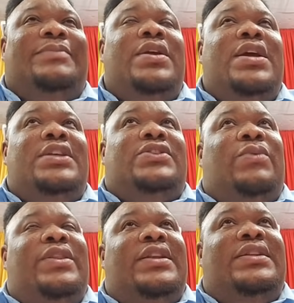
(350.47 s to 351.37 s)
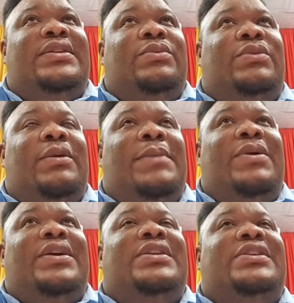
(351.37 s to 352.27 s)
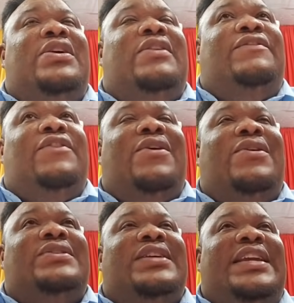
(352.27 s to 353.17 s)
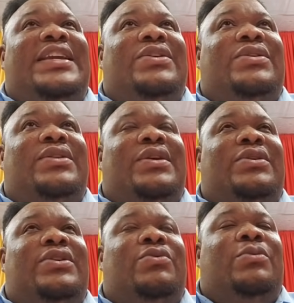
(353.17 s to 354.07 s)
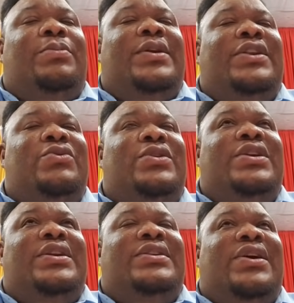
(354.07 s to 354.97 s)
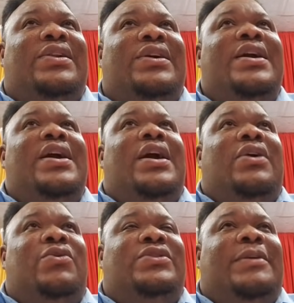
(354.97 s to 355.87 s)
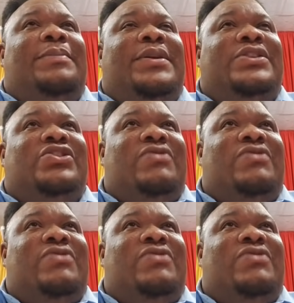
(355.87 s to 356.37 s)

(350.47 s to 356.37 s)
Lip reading: And this is the daughter of the woman whose throat was slashed in the cult ritual.